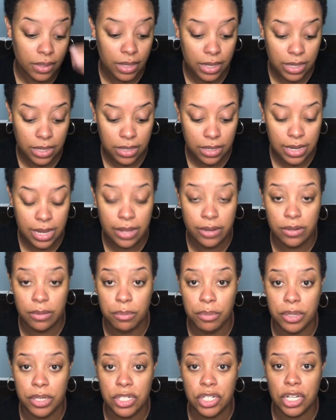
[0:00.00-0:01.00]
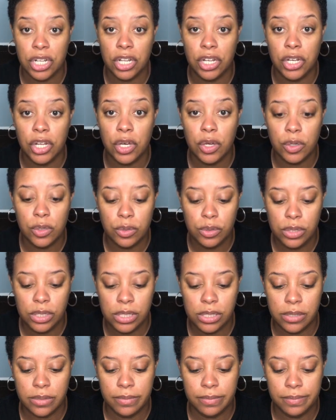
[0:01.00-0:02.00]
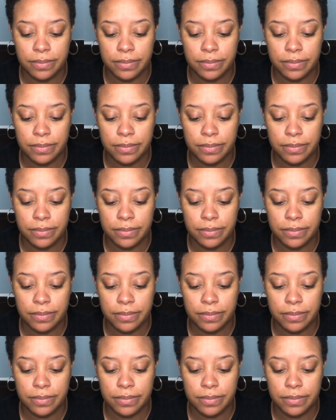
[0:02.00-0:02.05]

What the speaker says: And down the bridge of the nose.